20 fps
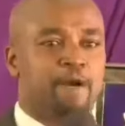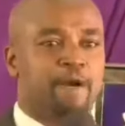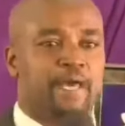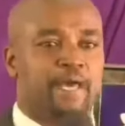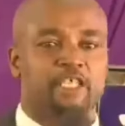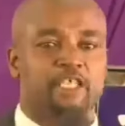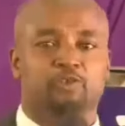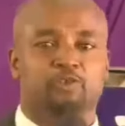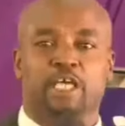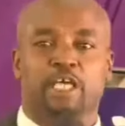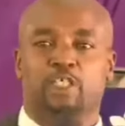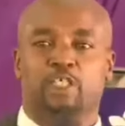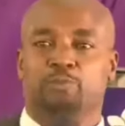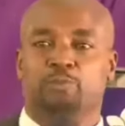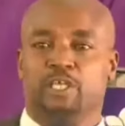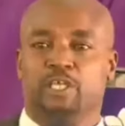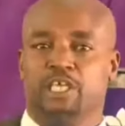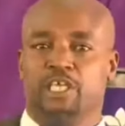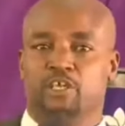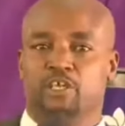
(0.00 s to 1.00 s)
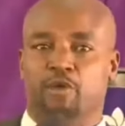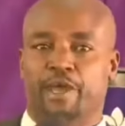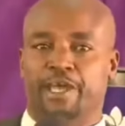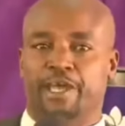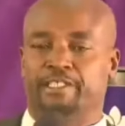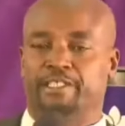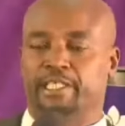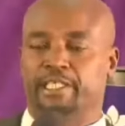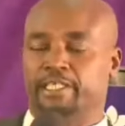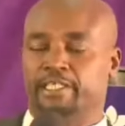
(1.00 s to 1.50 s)
But as we are speaking, Your
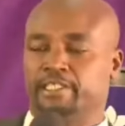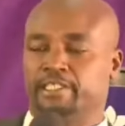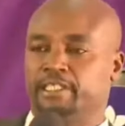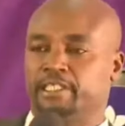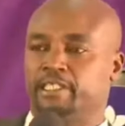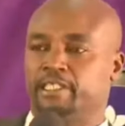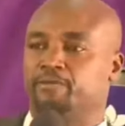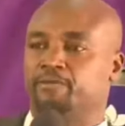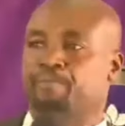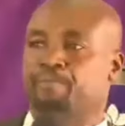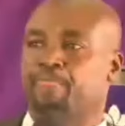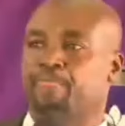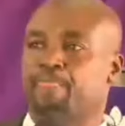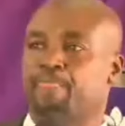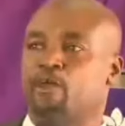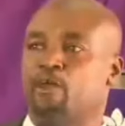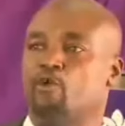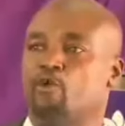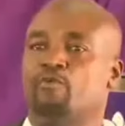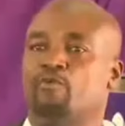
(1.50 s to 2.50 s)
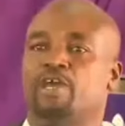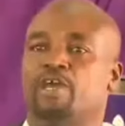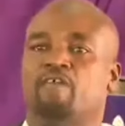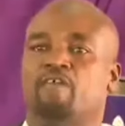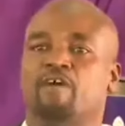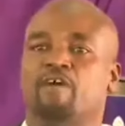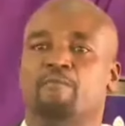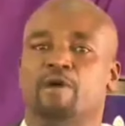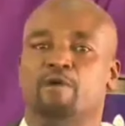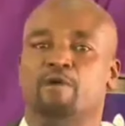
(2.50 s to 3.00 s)
Excellency, we
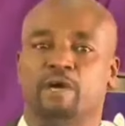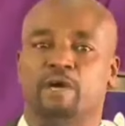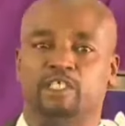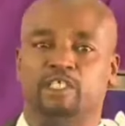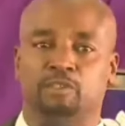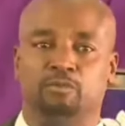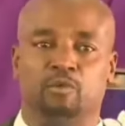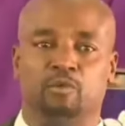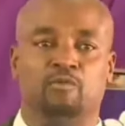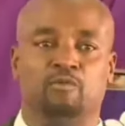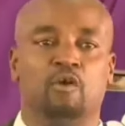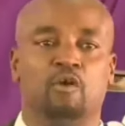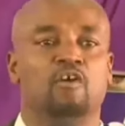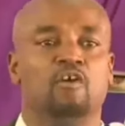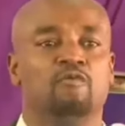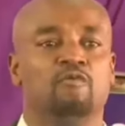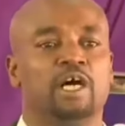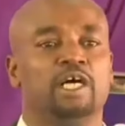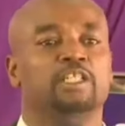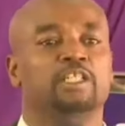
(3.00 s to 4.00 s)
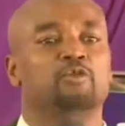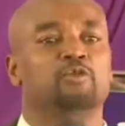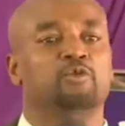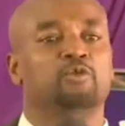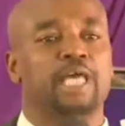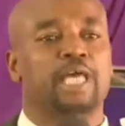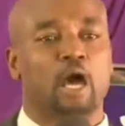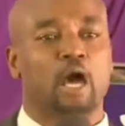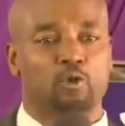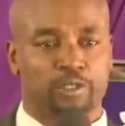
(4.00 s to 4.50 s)
have a membership of over
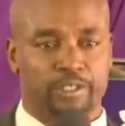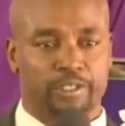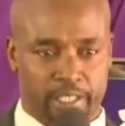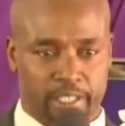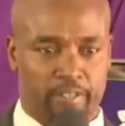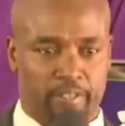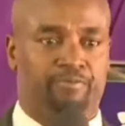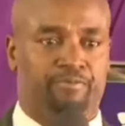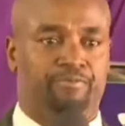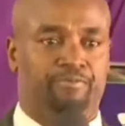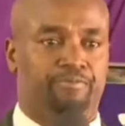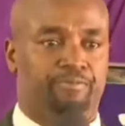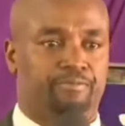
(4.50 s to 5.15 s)
2,000.